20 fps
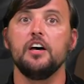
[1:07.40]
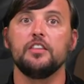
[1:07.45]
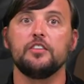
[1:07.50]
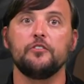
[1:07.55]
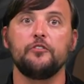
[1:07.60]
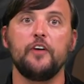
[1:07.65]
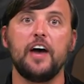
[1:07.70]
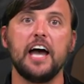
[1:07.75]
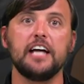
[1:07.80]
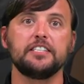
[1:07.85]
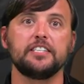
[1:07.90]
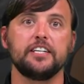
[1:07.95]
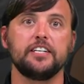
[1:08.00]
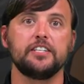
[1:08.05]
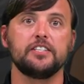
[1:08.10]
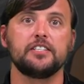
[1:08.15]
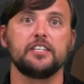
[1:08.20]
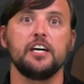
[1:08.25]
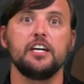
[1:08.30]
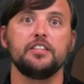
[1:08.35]
The fact
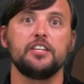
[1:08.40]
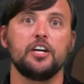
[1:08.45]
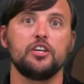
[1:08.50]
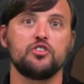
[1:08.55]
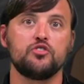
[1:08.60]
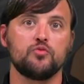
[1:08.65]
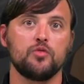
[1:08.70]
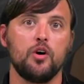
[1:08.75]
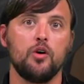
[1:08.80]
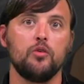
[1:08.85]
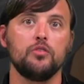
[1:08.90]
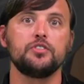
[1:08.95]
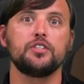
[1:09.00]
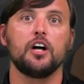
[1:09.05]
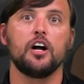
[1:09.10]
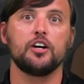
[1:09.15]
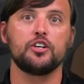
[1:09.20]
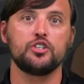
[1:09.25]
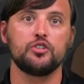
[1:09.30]
is that drones are